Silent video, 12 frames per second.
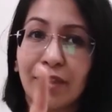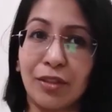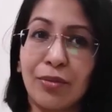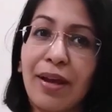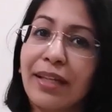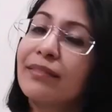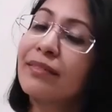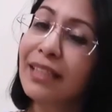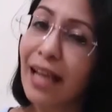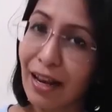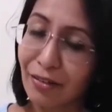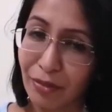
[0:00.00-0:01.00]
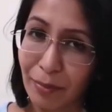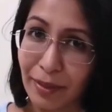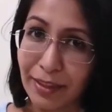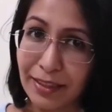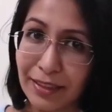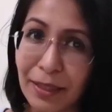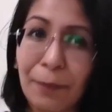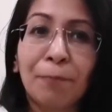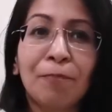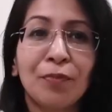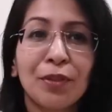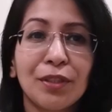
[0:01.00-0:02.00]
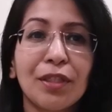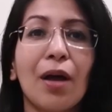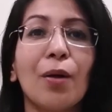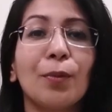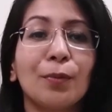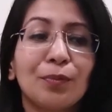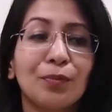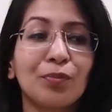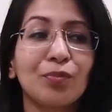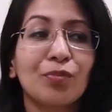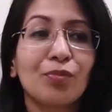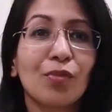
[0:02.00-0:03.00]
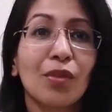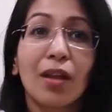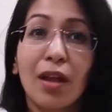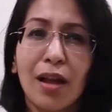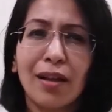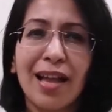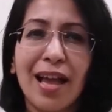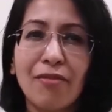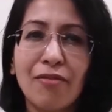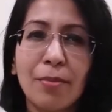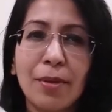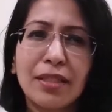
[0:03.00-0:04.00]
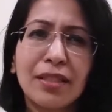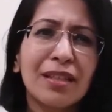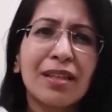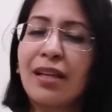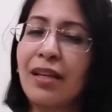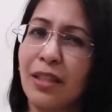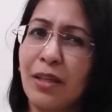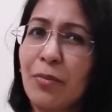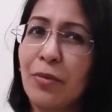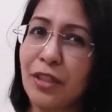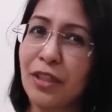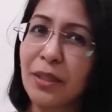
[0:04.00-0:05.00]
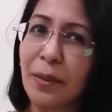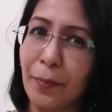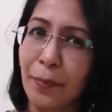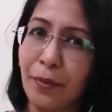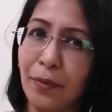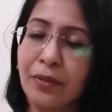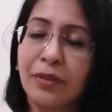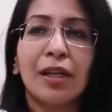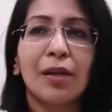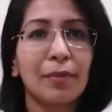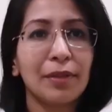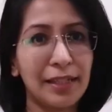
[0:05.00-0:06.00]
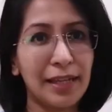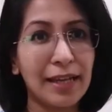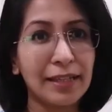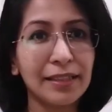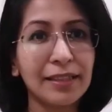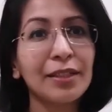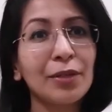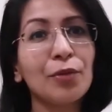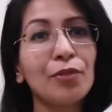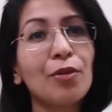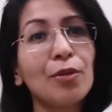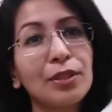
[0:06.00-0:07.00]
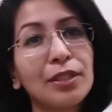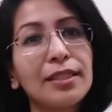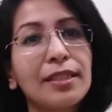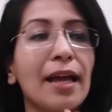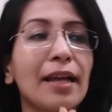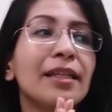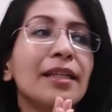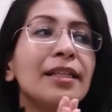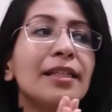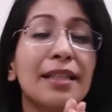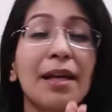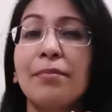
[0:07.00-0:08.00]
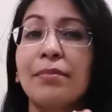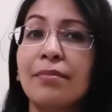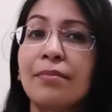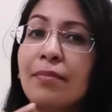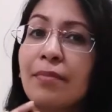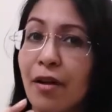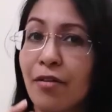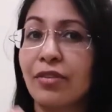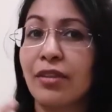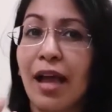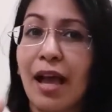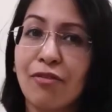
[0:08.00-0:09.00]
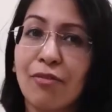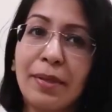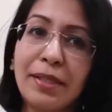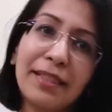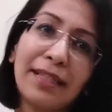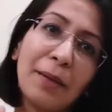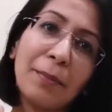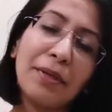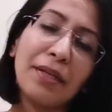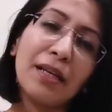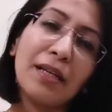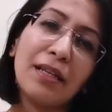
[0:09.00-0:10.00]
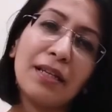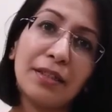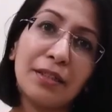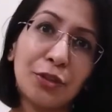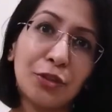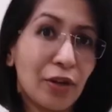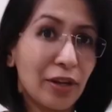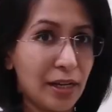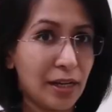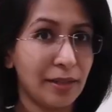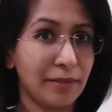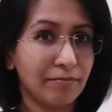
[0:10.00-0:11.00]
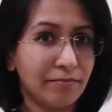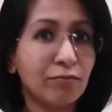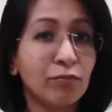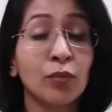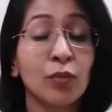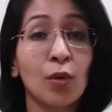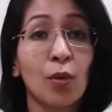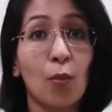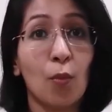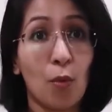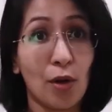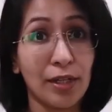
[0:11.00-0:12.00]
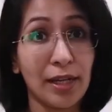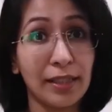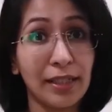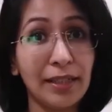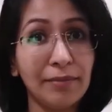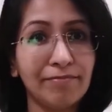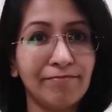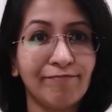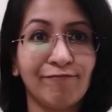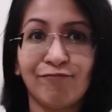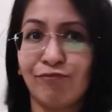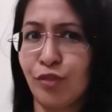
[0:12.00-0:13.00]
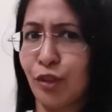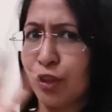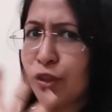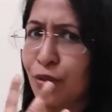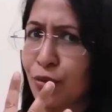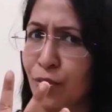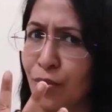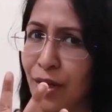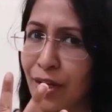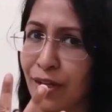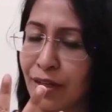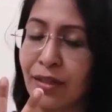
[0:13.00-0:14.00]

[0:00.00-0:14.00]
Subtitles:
That's right, alphabets. So alphabets, they're pretty simple, but yet we've noticed that some of the alphabets can be a little tricky. What are they? Just 3.